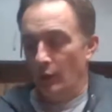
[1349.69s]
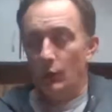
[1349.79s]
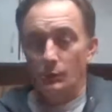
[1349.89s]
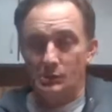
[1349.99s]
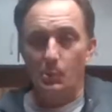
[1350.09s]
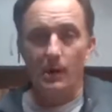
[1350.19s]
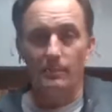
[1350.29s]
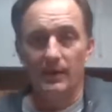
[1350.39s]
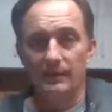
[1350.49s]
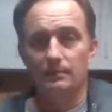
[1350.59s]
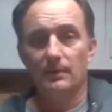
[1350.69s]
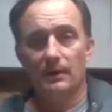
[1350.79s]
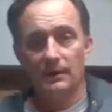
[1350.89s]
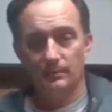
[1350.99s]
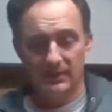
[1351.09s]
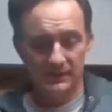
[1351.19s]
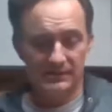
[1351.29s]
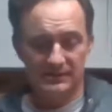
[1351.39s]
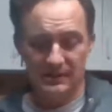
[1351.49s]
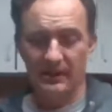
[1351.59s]
who swear by them
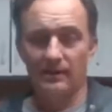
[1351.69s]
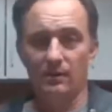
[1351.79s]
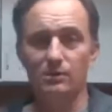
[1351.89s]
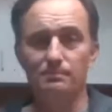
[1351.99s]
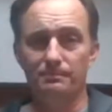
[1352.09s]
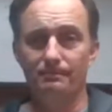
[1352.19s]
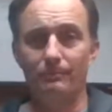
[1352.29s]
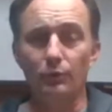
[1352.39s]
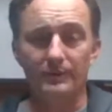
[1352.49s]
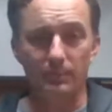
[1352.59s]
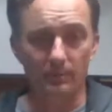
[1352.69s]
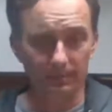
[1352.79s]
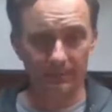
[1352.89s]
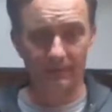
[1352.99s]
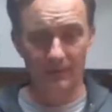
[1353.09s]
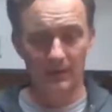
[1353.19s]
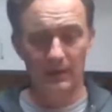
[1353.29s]
because they're multi-purpose.